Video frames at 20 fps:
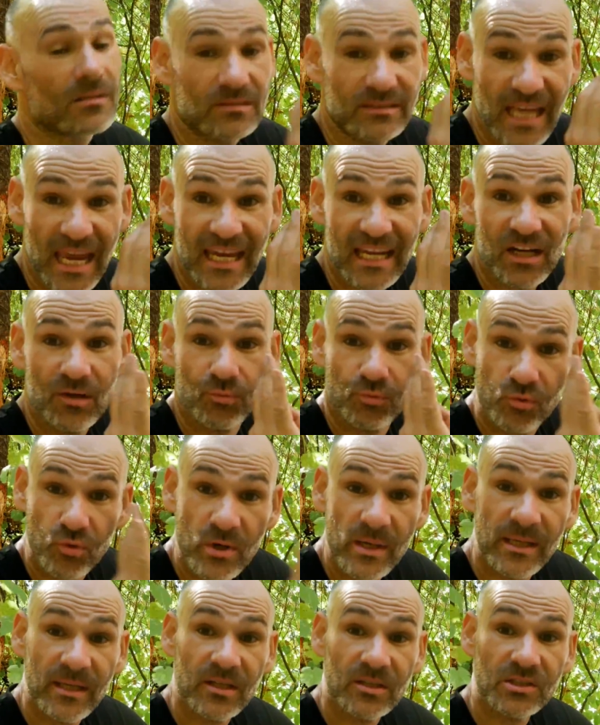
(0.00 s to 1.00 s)
Taking it
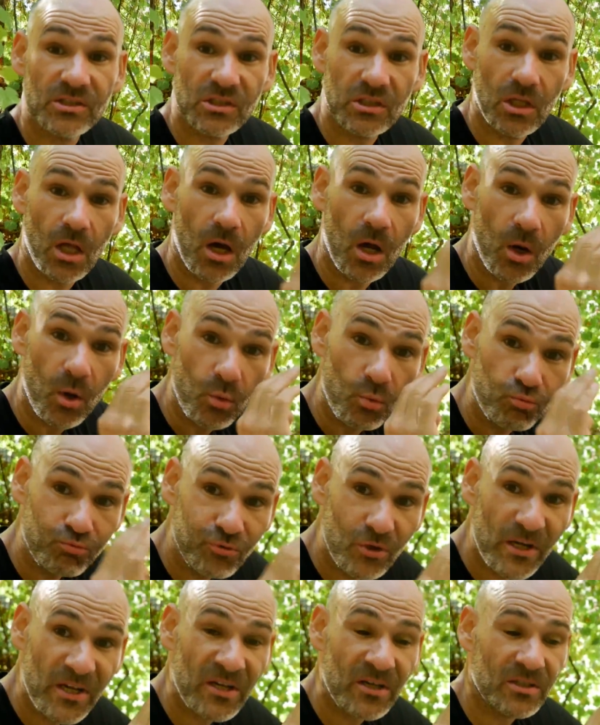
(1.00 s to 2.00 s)
real slow,
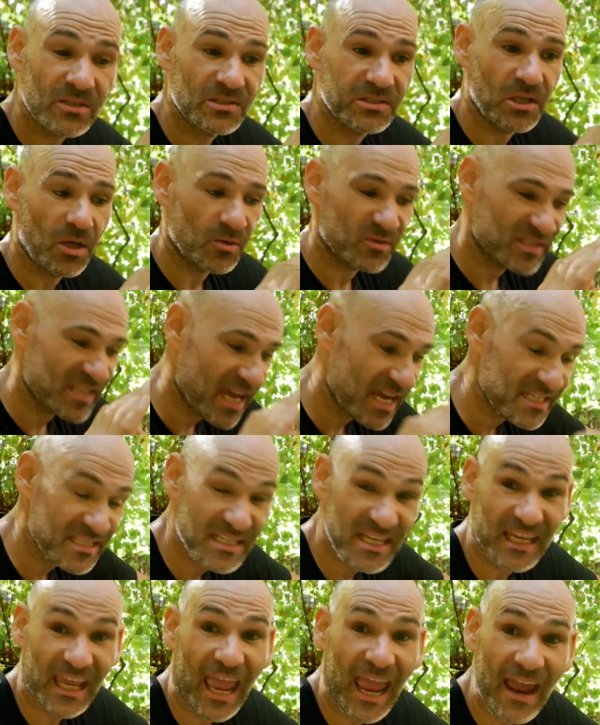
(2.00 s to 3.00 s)

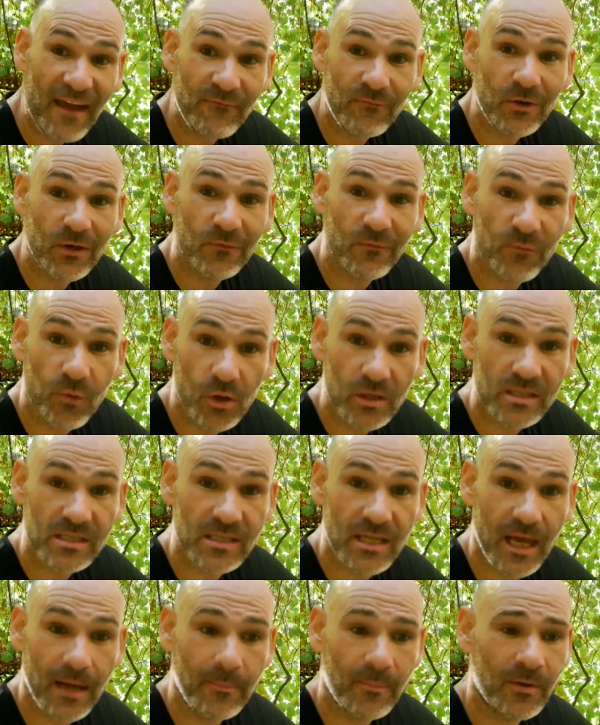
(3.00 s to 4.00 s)
testing every
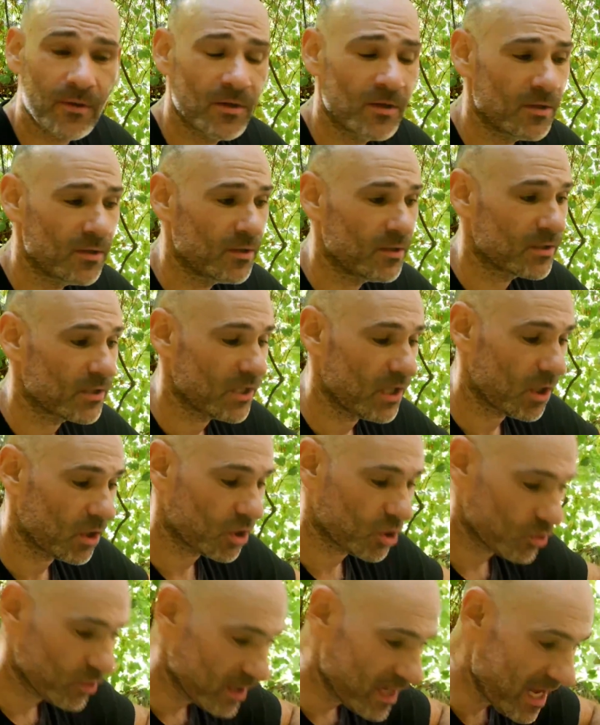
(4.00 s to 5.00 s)
footstep. You know,
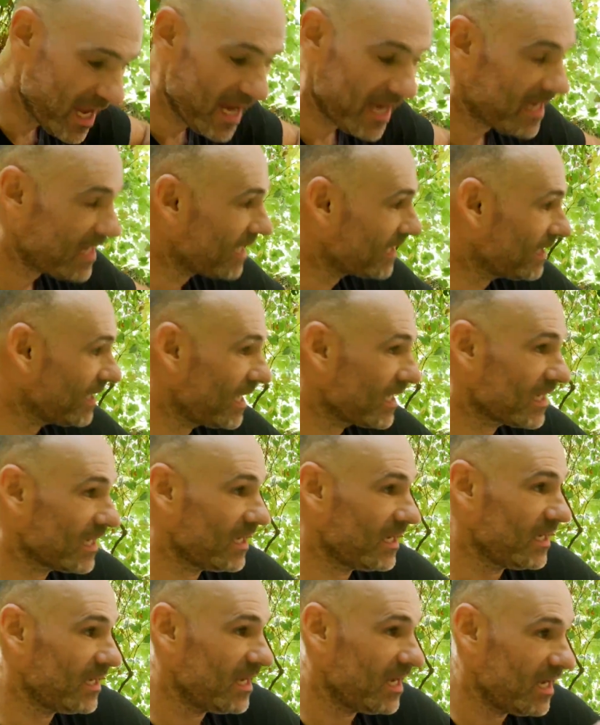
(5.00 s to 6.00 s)
creating like
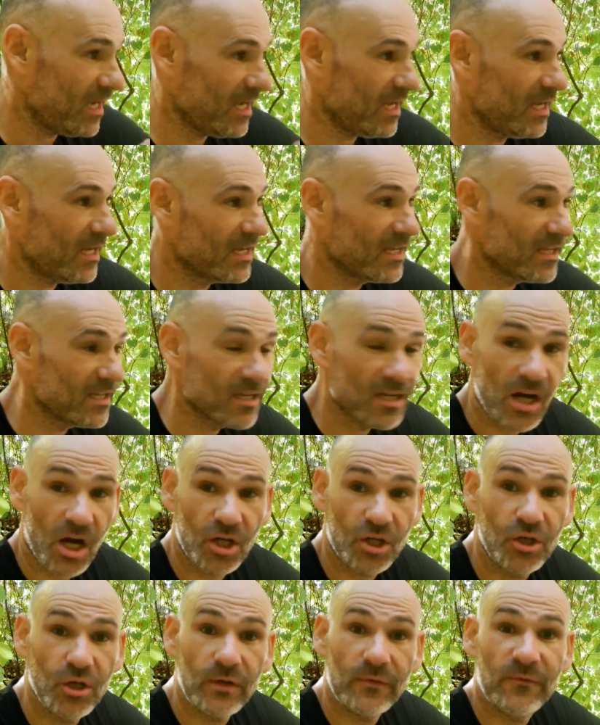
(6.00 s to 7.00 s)
a a
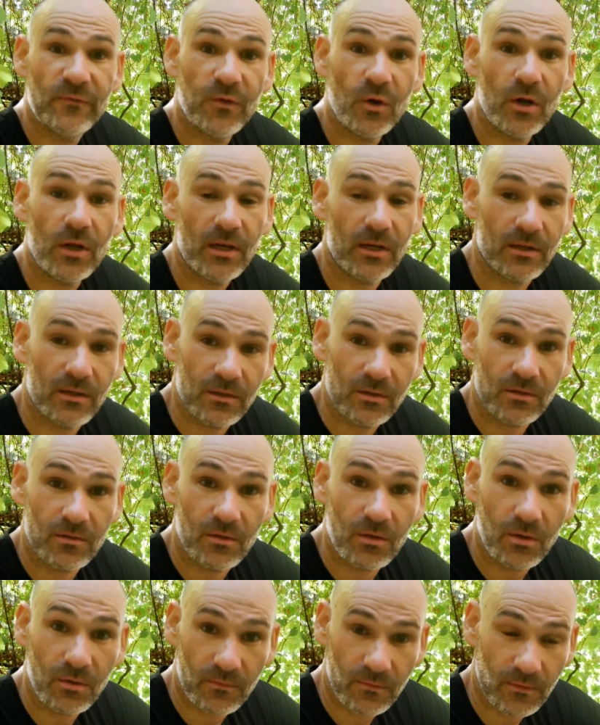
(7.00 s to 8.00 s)
good foot
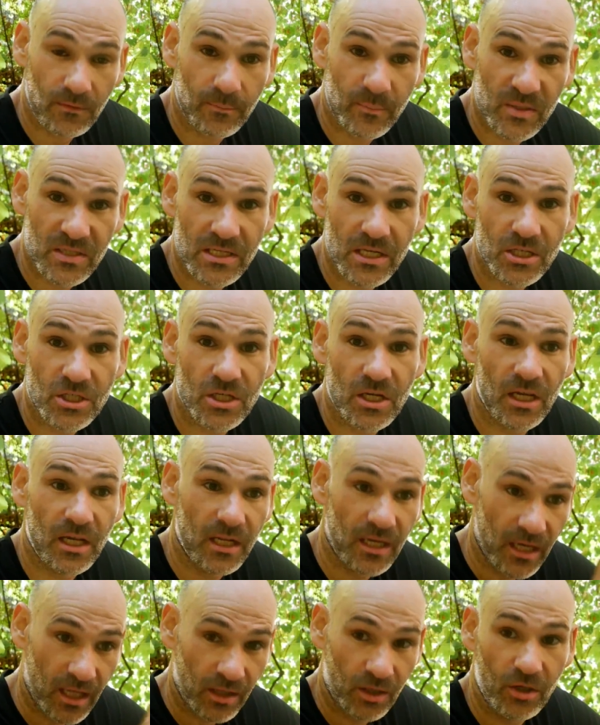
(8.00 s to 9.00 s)

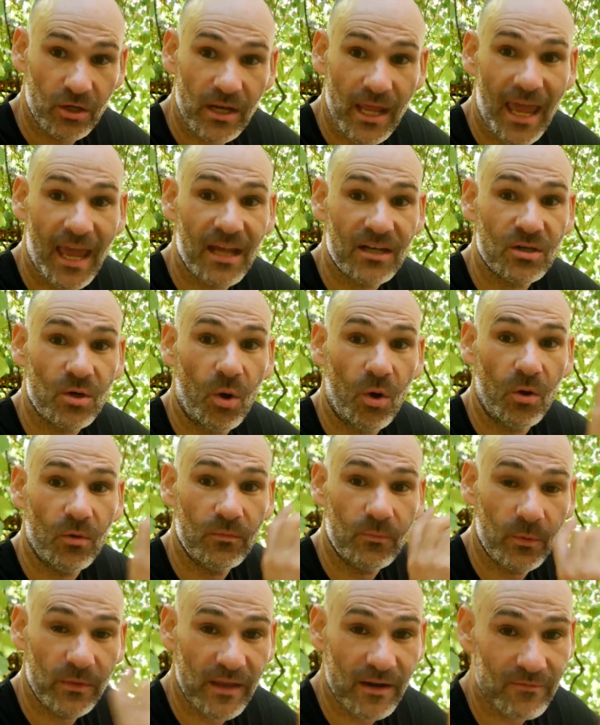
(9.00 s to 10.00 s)
position, a good
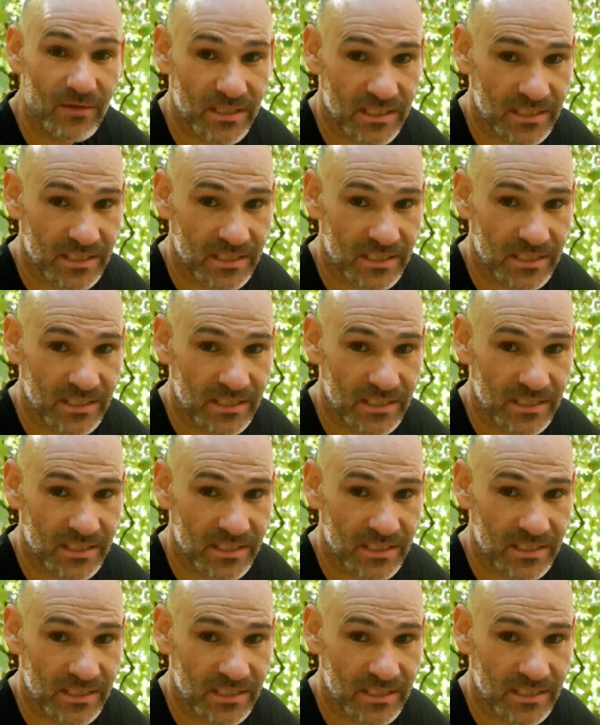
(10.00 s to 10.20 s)
handhold with every